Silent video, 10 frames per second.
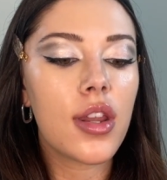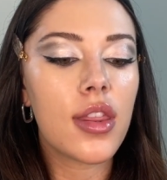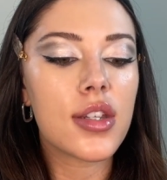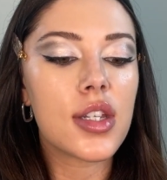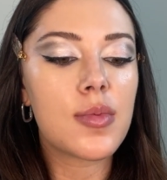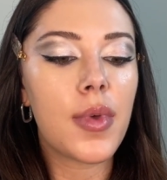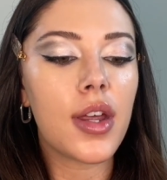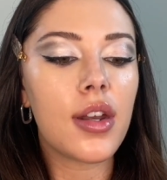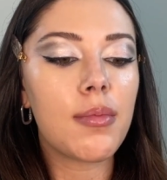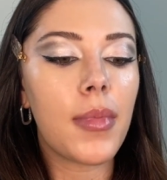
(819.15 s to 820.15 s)
This has
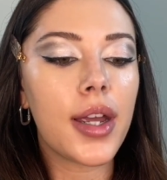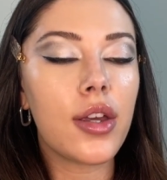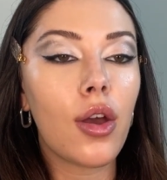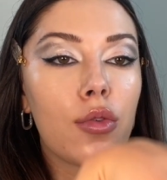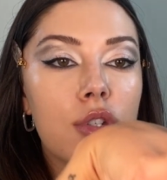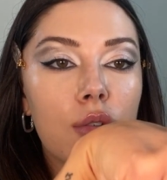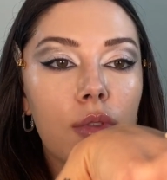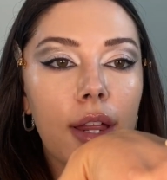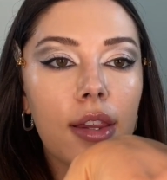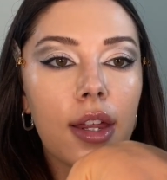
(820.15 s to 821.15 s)
been my go-to
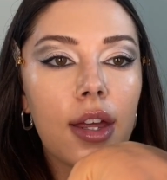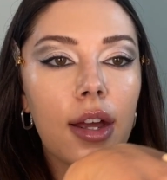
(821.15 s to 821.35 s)
lately.